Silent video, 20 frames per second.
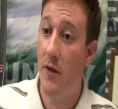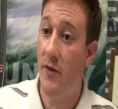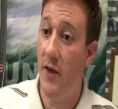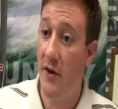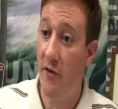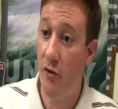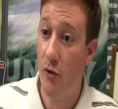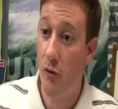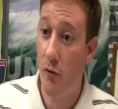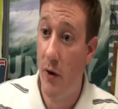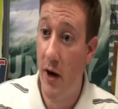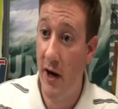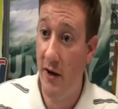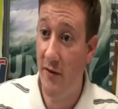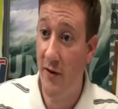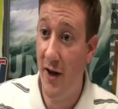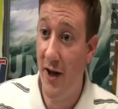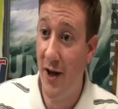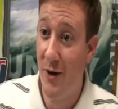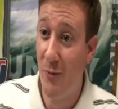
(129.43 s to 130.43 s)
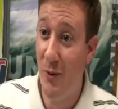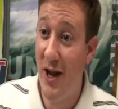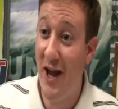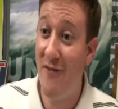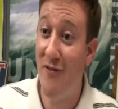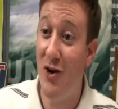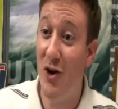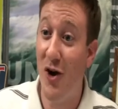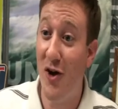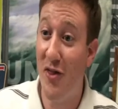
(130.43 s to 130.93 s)
That's correct, and we
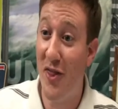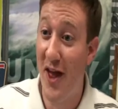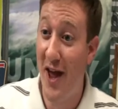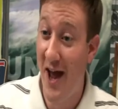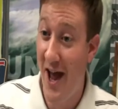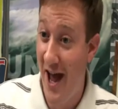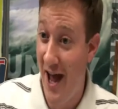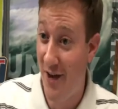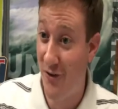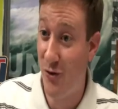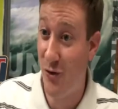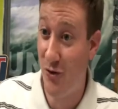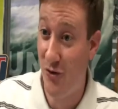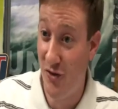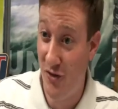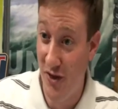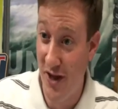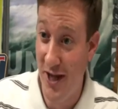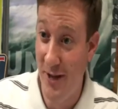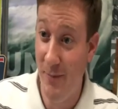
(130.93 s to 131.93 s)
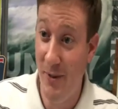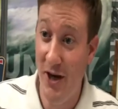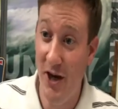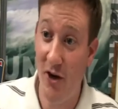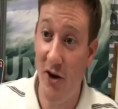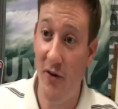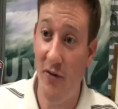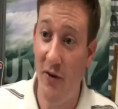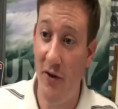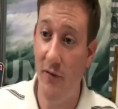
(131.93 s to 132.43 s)
have an all that hazards theme
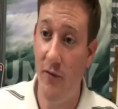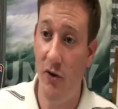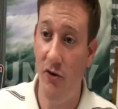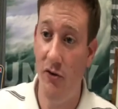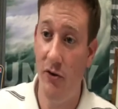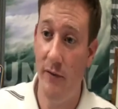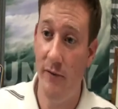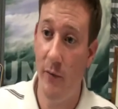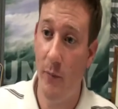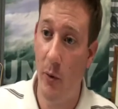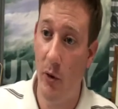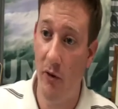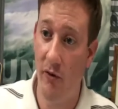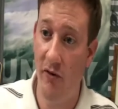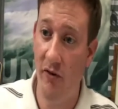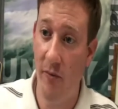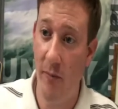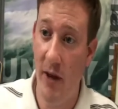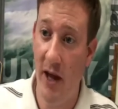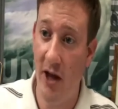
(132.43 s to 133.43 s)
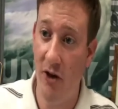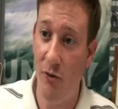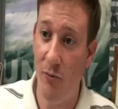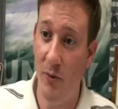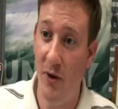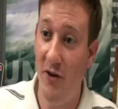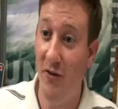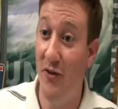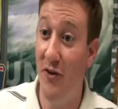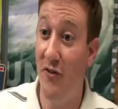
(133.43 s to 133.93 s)
here at the Division of Emergency
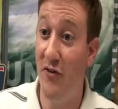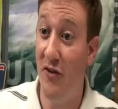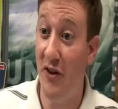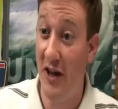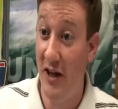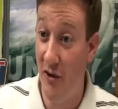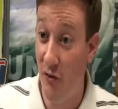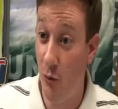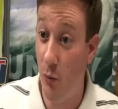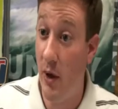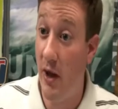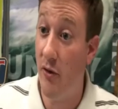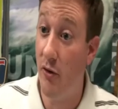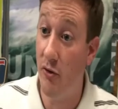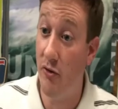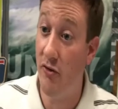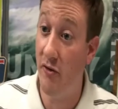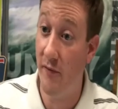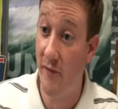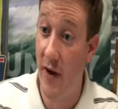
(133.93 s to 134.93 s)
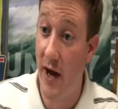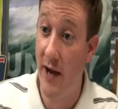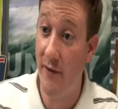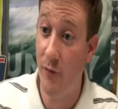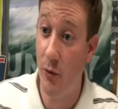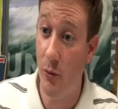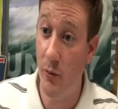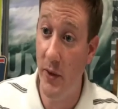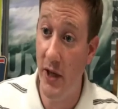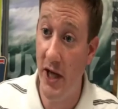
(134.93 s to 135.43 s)
Management, and this Kids Weather
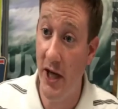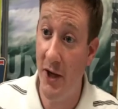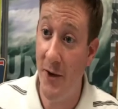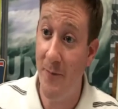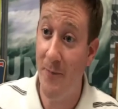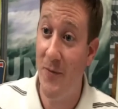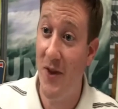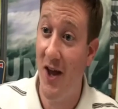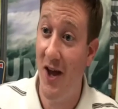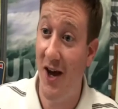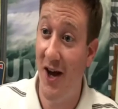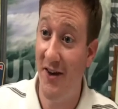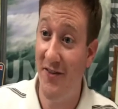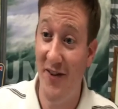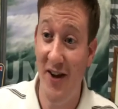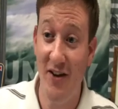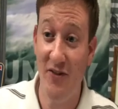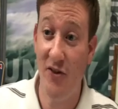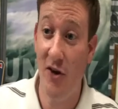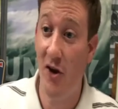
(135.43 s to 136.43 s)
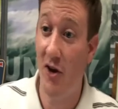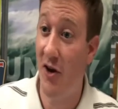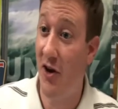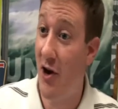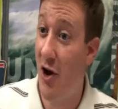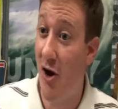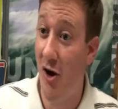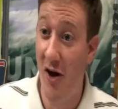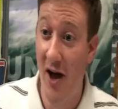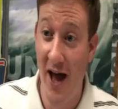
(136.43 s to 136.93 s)
Survival Week takes on
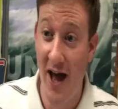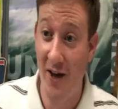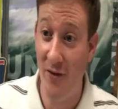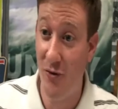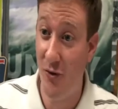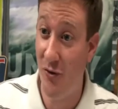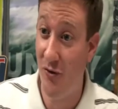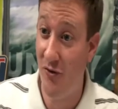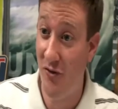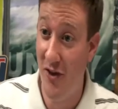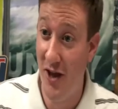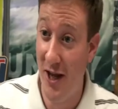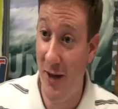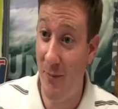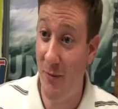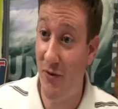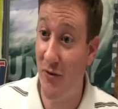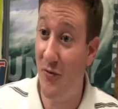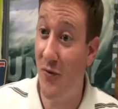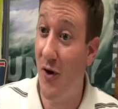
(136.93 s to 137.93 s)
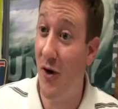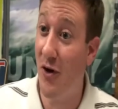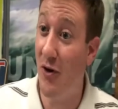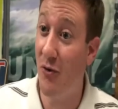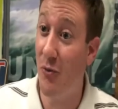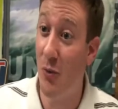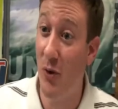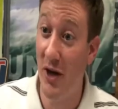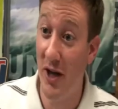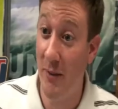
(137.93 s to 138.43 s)
an all hazards theme as far
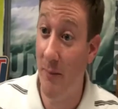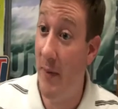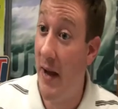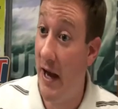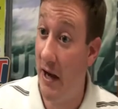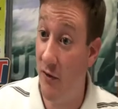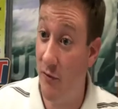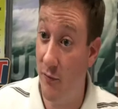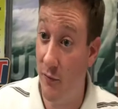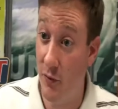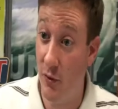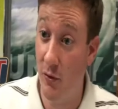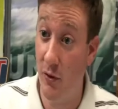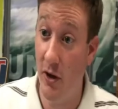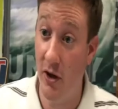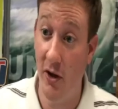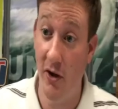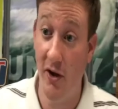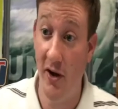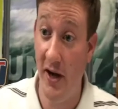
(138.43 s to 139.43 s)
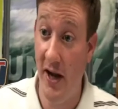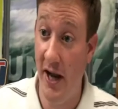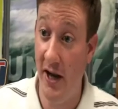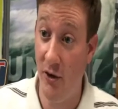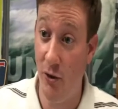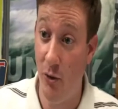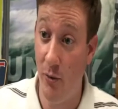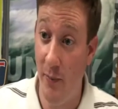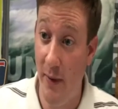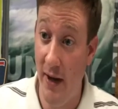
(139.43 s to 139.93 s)
as what impacts Florida on an
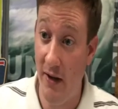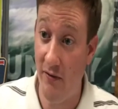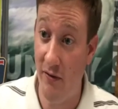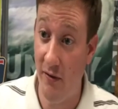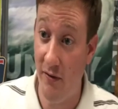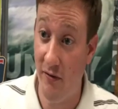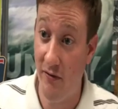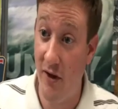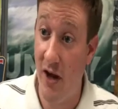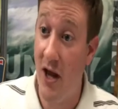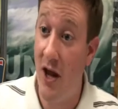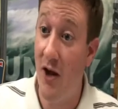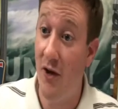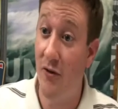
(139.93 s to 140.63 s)
annual basis.